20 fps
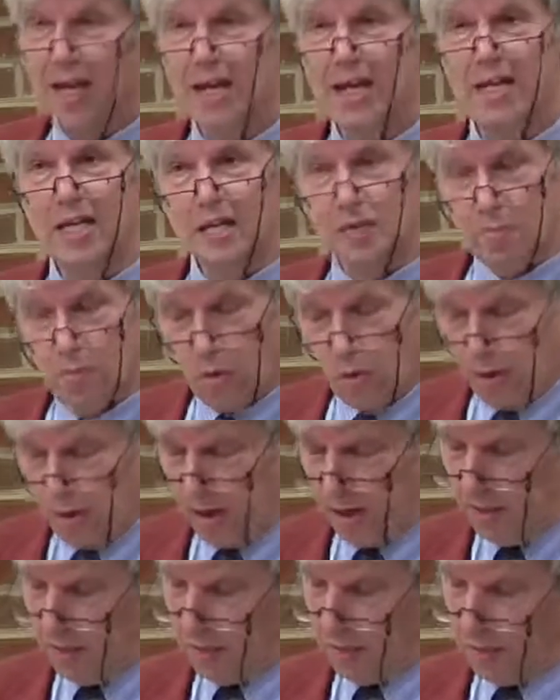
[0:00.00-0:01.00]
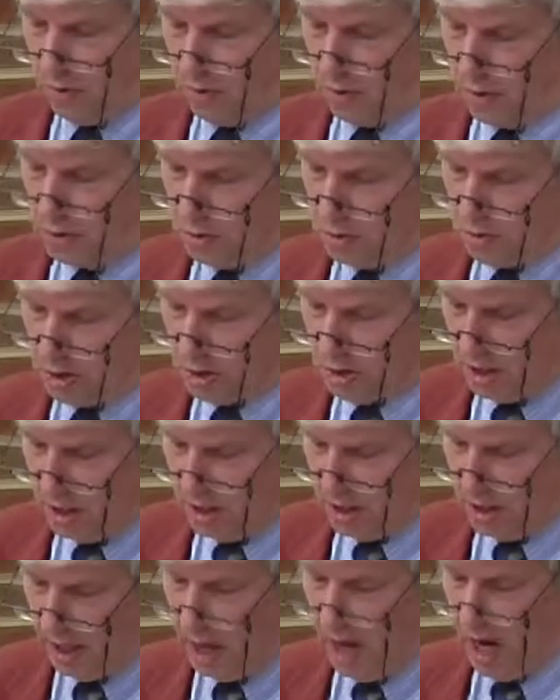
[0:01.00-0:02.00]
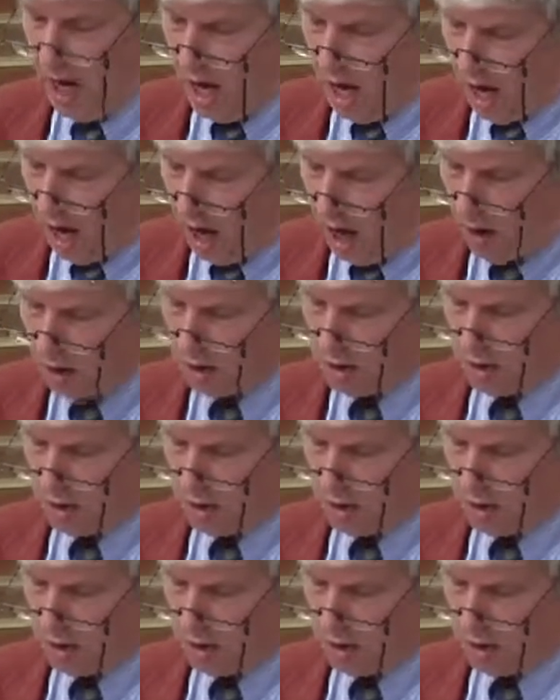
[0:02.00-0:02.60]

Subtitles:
it is more important to see how